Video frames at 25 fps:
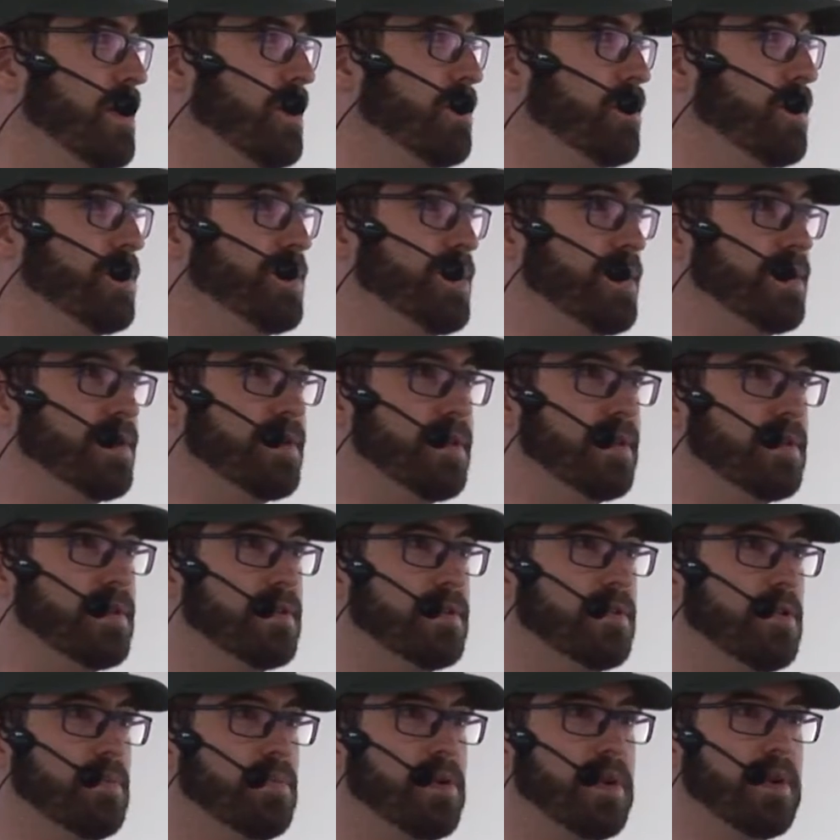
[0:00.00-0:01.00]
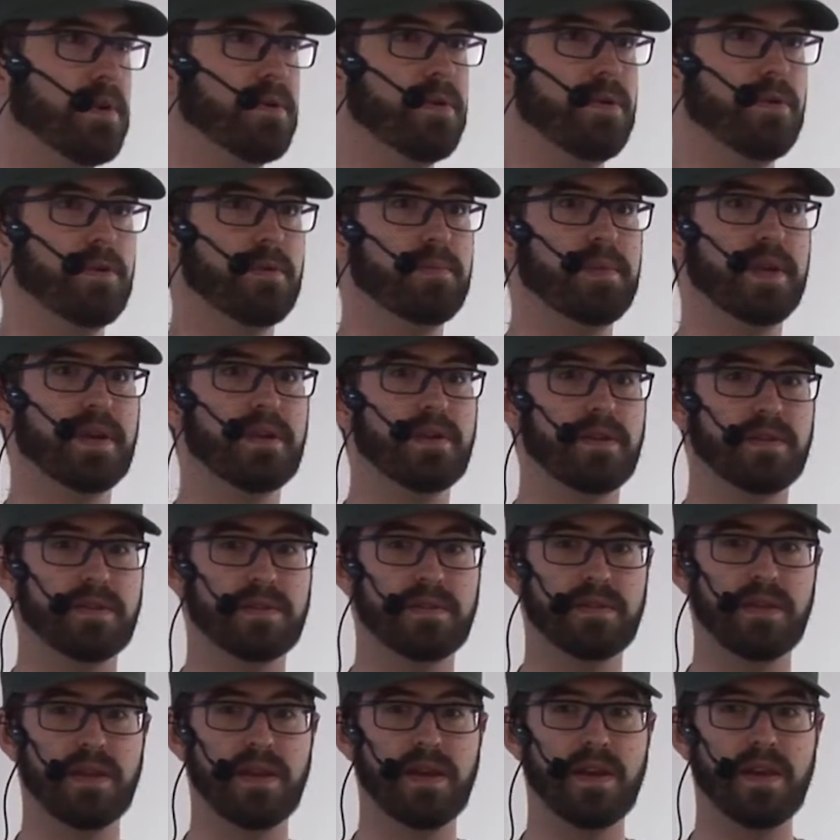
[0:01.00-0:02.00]
which is super cool
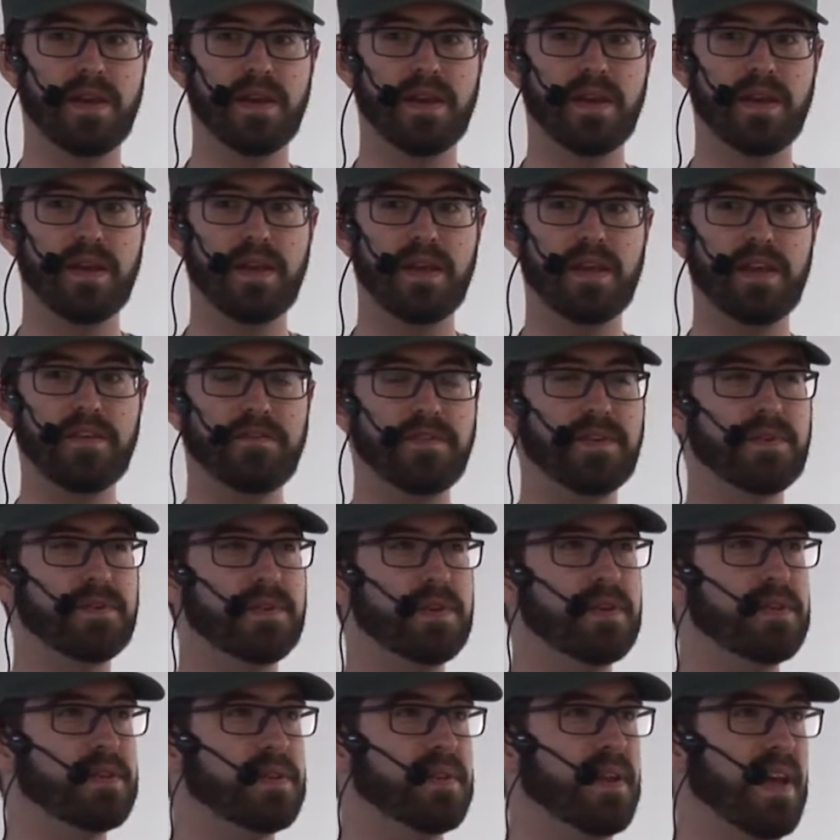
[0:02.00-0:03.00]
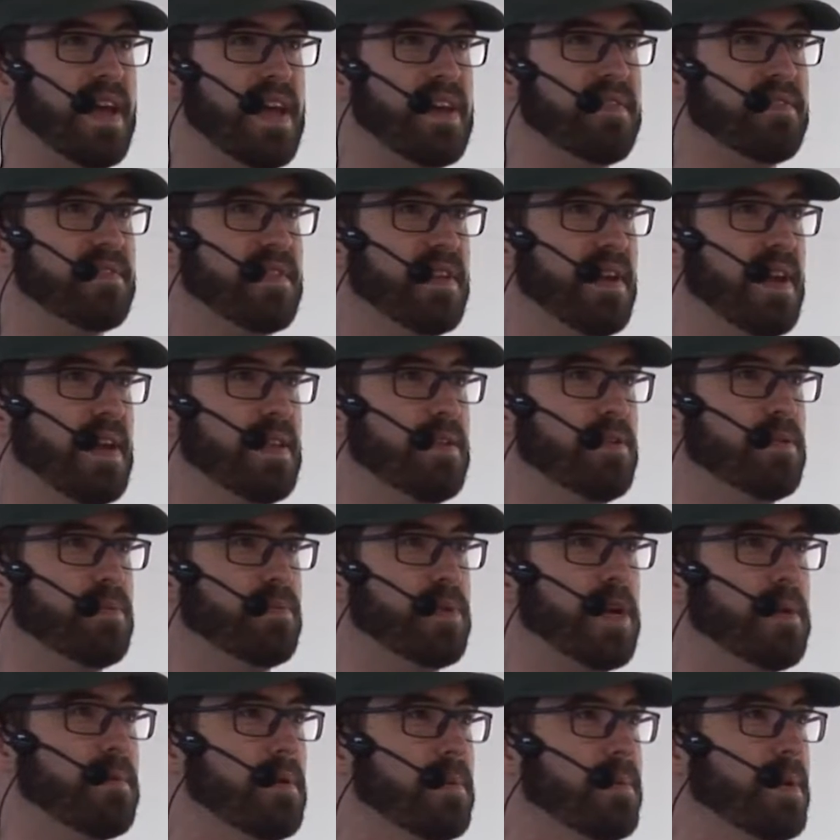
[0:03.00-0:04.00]
because if you didn't have that, you'd
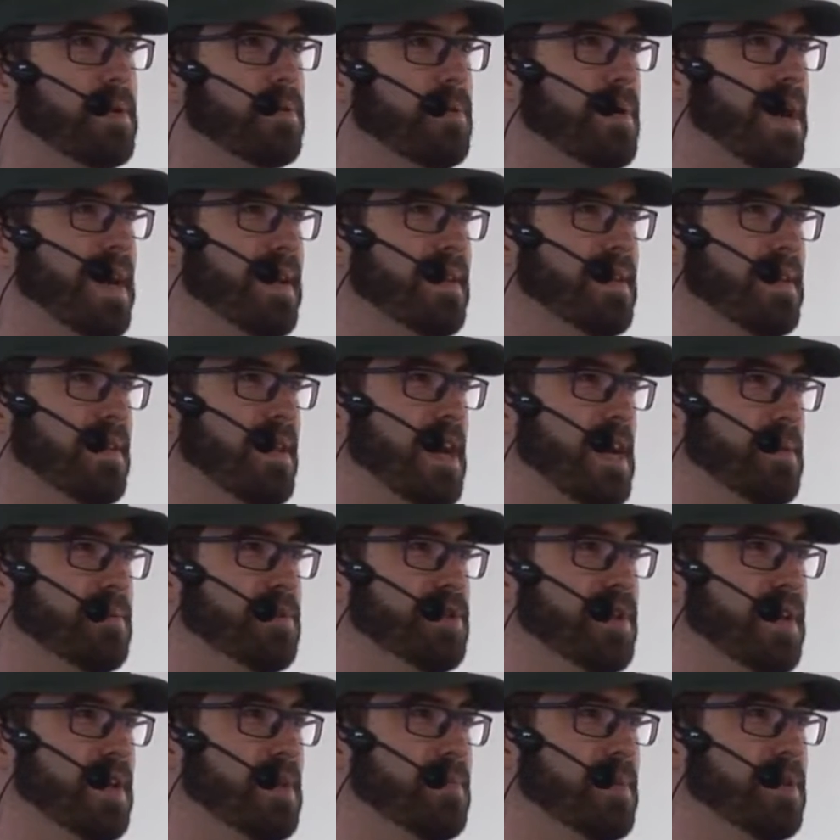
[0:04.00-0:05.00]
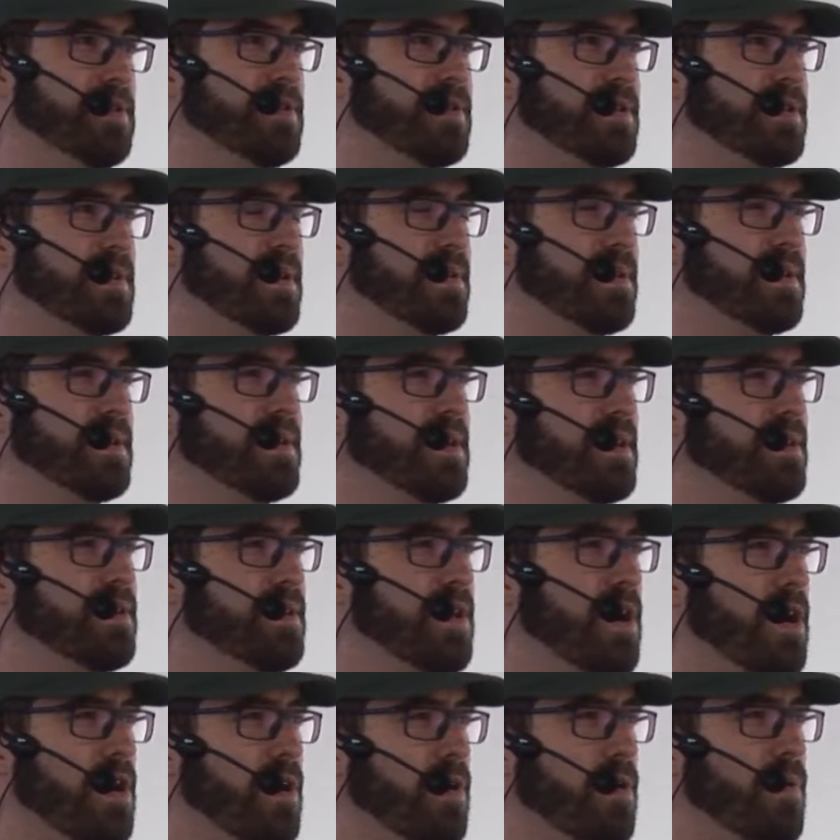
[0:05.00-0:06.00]
probably write that object, but you still didn't
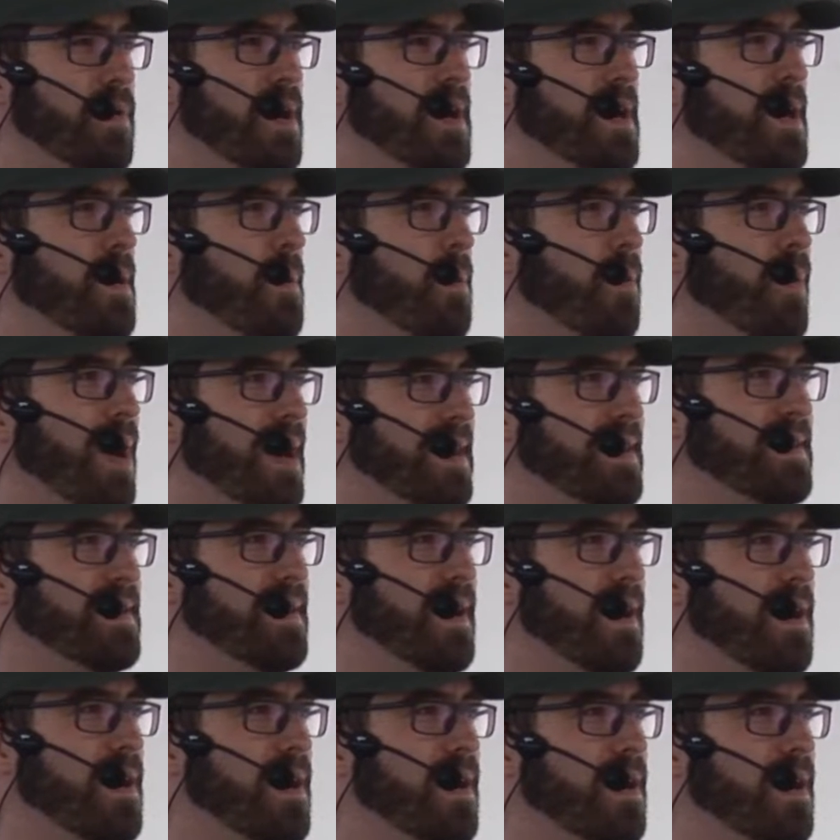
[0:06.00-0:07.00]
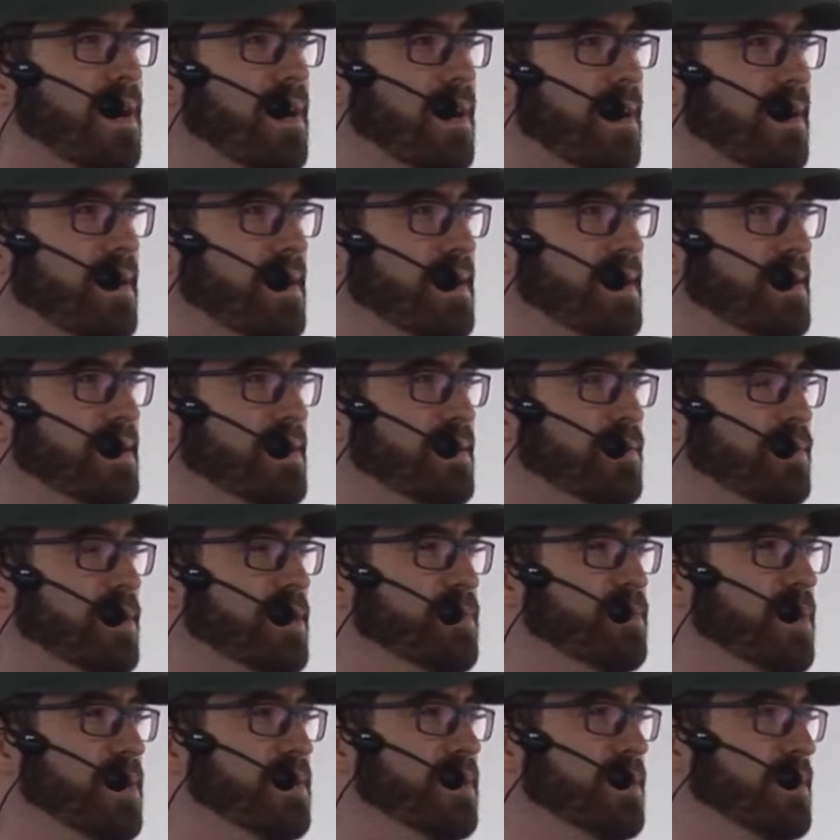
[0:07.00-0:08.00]
know what are its
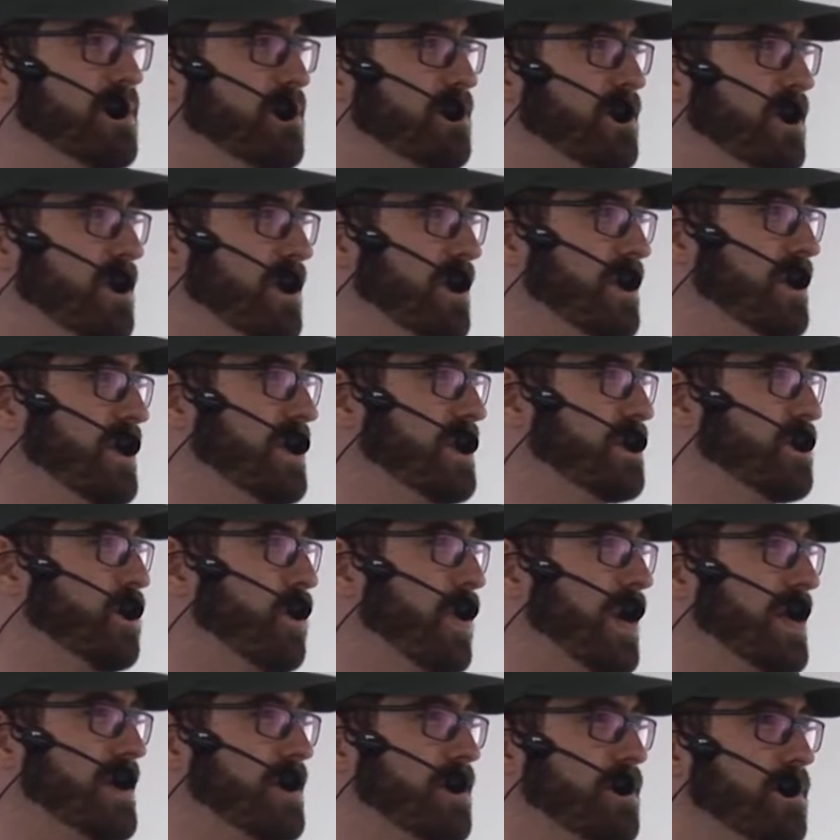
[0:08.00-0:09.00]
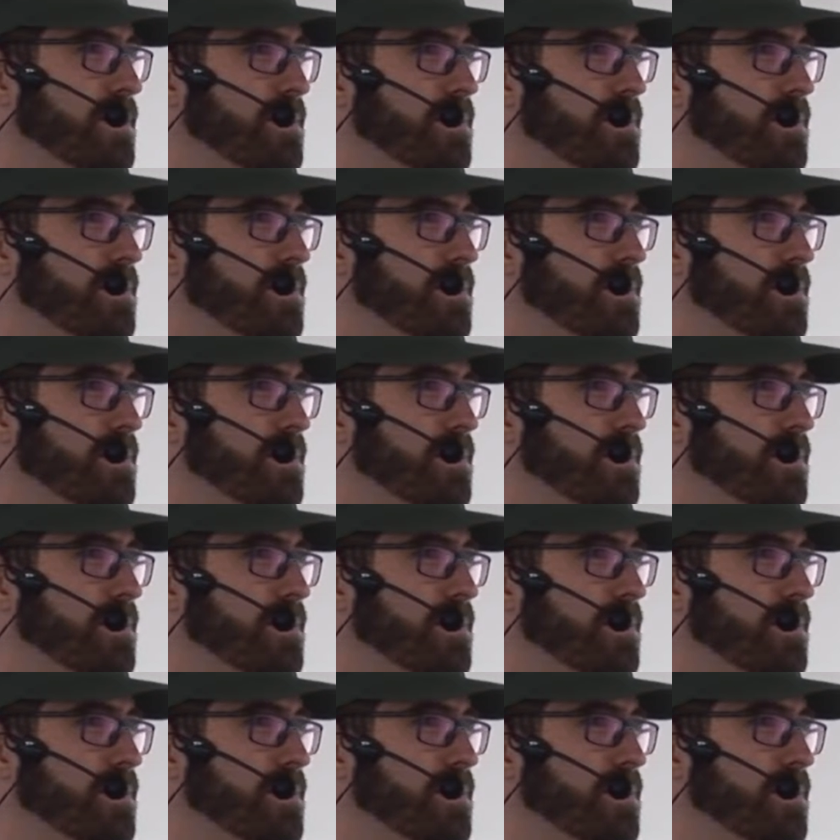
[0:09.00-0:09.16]
responsibilities, what